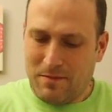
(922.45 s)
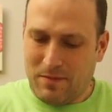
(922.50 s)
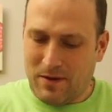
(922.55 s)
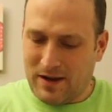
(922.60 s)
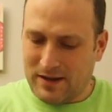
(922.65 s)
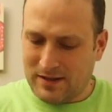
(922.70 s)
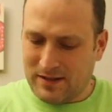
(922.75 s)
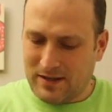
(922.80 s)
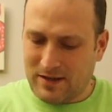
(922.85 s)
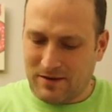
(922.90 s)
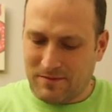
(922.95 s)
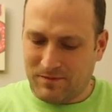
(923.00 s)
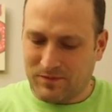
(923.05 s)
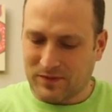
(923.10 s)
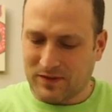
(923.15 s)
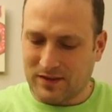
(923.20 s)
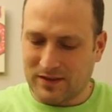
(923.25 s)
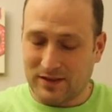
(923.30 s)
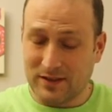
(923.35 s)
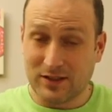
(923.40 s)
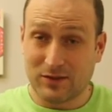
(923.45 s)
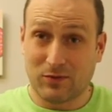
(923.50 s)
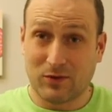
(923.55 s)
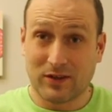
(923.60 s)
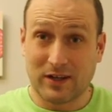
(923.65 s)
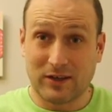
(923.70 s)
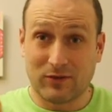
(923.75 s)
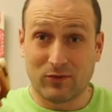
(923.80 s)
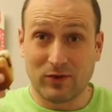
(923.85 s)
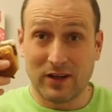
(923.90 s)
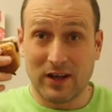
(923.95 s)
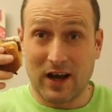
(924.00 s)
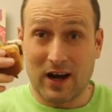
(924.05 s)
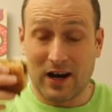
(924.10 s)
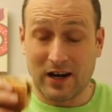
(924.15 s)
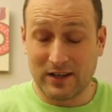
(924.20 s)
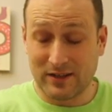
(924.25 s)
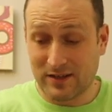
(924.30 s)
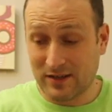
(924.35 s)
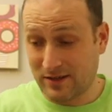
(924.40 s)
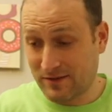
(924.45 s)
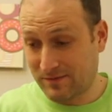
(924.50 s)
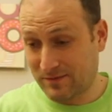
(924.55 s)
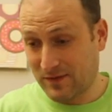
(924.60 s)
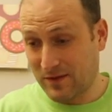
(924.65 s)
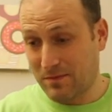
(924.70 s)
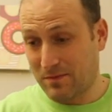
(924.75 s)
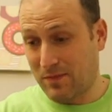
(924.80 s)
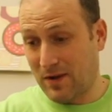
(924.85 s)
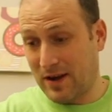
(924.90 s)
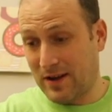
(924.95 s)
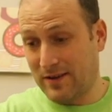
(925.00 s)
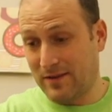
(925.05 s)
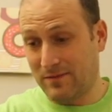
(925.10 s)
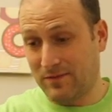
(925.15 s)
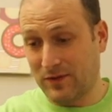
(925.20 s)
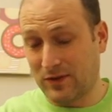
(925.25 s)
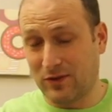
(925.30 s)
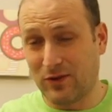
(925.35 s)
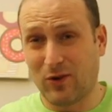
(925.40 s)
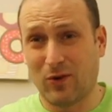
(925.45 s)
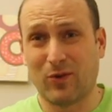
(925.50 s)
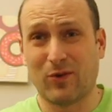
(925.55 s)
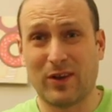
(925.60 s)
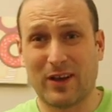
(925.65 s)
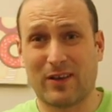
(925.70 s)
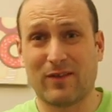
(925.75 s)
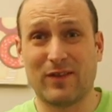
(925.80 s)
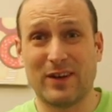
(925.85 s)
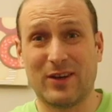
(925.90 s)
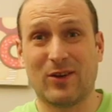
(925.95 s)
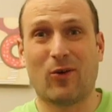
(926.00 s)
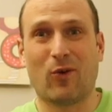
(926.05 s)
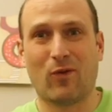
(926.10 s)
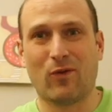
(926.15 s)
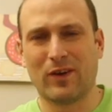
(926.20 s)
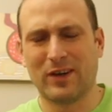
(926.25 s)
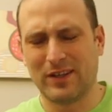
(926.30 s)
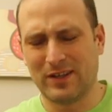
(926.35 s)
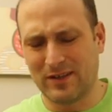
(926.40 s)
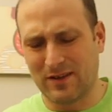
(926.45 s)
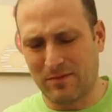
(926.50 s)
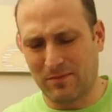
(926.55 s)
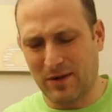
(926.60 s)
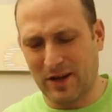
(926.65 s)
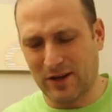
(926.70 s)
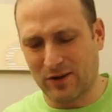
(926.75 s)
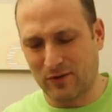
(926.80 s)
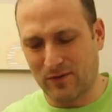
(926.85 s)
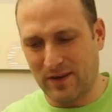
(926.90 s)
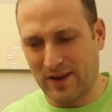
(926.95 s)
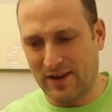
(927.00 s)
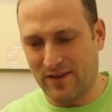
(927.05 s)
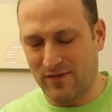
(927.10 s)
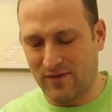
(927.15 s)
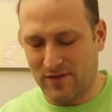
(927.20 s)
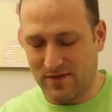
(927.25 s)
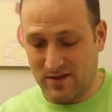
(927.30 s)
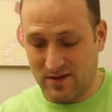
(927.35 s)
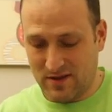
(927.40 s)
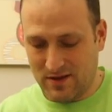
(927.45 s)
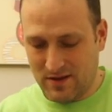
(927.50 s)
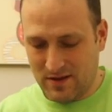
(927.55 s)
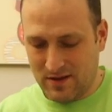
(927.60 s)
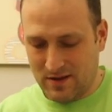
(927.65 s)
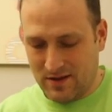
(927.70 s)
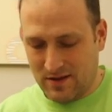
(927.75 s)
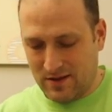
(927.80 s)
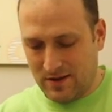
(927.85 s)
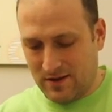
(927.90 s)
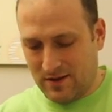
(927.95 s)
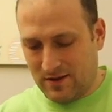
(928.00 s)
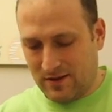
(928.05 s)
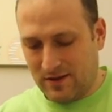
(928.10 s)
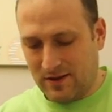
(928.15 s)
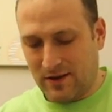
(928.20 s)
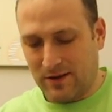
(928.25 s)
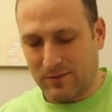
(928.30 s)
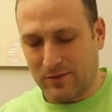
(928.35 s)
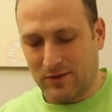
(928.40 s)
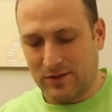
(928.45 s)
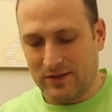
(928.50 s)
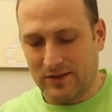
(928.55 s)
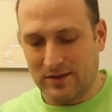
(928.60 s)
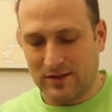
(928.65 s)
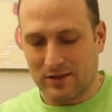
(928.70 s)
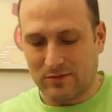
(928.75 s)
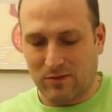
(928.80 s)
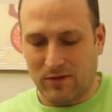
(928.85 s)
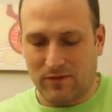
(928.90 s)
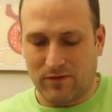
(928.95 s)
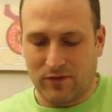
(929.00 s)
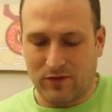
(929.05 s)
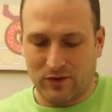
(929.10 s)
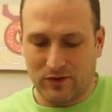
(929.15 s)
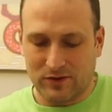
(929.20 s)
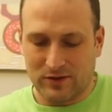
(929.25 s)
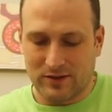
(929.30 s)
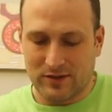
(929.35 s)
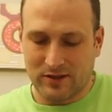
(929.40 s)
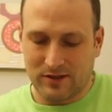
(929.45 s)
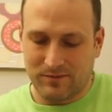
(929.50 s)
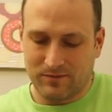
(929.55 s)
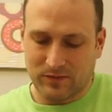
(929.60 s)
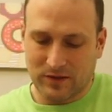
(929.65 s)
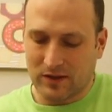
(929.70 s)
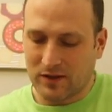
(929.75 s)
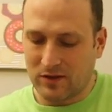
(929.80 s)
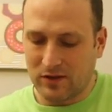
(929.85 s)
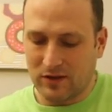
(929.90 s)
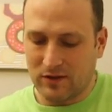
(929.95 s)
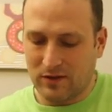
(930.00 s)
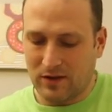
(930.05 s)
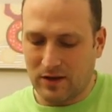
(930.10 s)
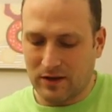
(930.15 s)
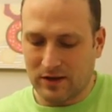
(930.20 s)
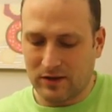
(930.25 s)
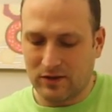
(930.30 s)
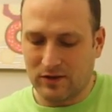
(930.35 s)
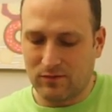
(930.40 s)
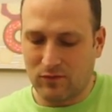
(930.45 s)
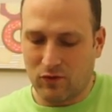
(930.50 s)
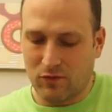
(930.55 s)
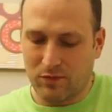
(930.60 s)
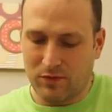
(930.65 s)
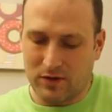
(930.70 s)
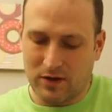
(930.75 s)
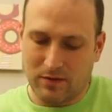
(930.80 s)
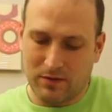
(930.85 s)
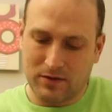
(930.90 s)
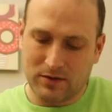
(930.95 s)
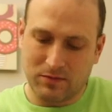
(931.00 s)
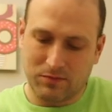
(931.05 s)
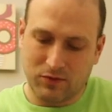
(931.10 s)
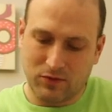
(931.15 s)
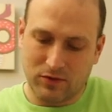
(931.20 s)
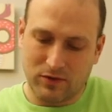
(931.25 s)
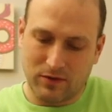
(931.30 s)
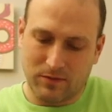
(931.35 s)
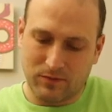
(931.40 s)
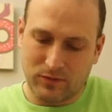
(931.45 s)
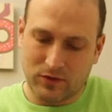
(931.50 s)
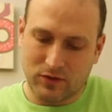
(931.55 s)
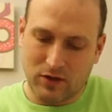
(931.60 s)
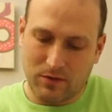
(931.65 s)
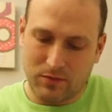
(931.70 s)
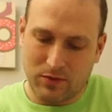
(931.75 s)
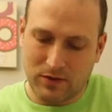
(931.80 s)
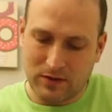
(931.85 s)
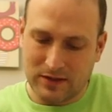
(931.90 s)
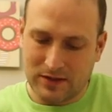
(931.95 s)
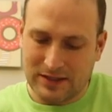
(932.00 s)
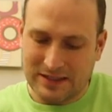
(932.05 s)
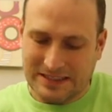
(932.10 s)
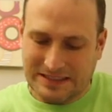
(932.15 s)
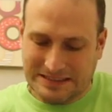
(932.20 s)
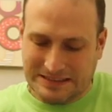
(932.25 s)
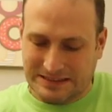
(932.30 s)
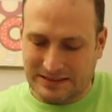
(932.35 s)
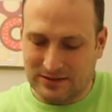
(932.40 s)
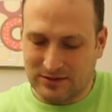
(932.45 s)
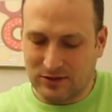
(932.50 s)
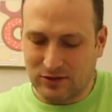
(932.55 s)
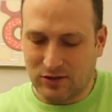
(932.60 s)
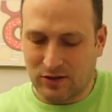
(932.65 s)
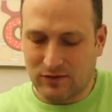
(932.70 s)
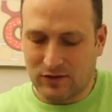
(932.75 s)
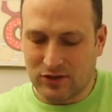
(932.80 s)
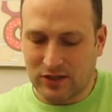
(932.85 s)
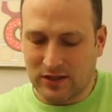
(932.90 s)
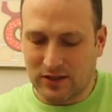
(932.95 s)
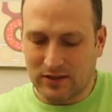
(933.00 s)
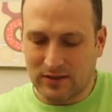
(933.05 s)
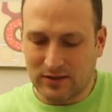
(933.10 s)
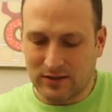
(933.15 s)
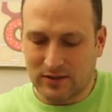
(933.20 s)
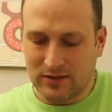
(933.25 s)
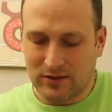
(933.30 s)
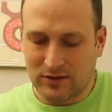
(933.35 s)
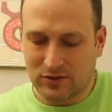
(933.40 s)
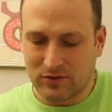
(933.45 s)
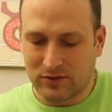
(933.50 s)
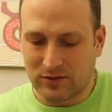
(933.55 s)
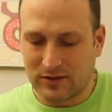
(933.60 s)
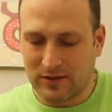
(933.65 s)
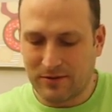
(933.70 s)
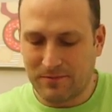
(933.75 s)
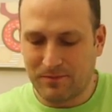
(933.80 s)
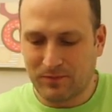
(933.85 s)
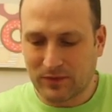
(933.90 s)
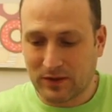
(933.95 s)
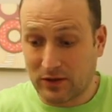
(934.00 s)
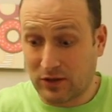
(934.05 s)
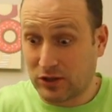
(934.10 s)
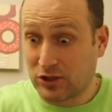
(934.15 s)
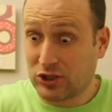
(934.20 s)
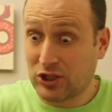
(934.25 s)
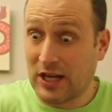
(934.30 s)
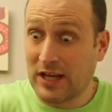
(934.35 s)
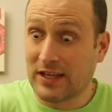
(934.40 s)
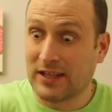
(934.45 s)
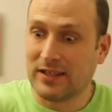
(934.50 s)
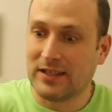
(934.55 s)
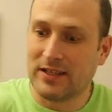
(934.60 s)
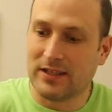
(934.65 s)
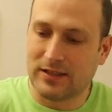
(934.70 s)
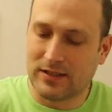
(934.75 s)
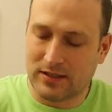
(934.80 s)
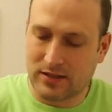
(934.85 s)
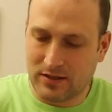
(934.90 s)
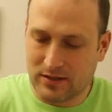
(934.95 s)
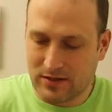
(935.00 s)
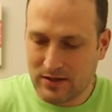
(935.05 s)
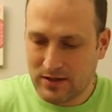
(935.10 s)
But this one got really hard, the bun. You know, like when you overheat it in the microwave. I'm gonna eat this one first. I can't even open it. I'll just put it on top. We should have shaken it.